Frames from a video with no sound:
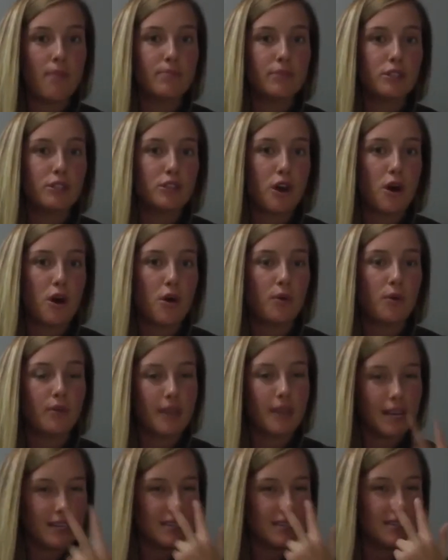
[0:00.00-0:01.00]
So
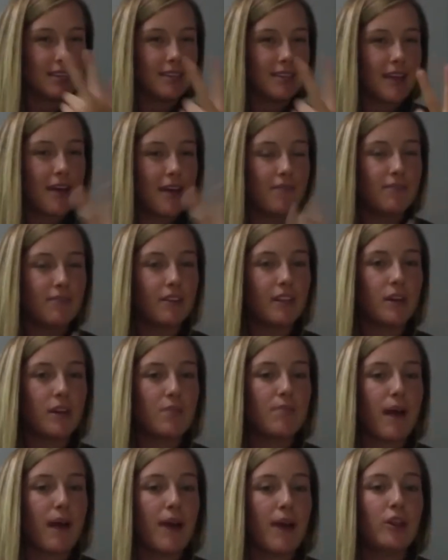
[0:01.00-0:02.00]
they just get that feeling
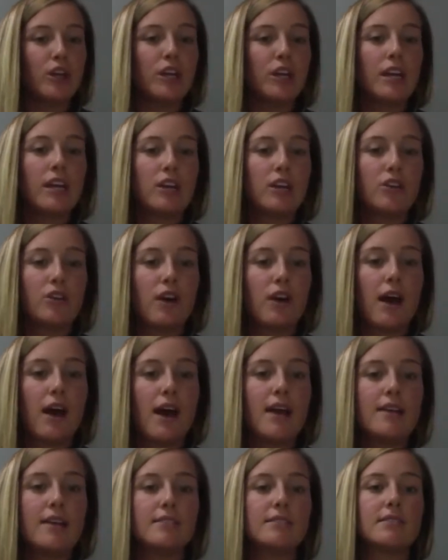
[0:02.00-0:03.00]
by looking in your
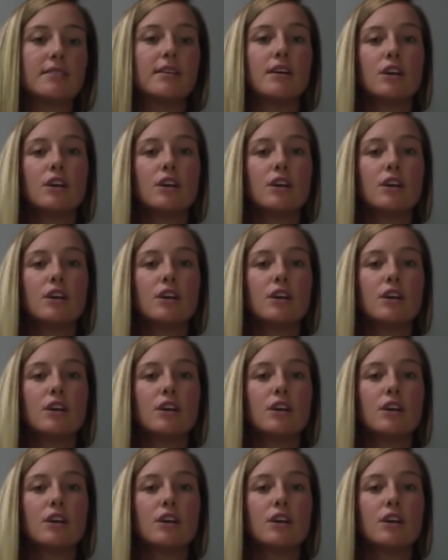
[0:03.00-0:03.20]
eyes.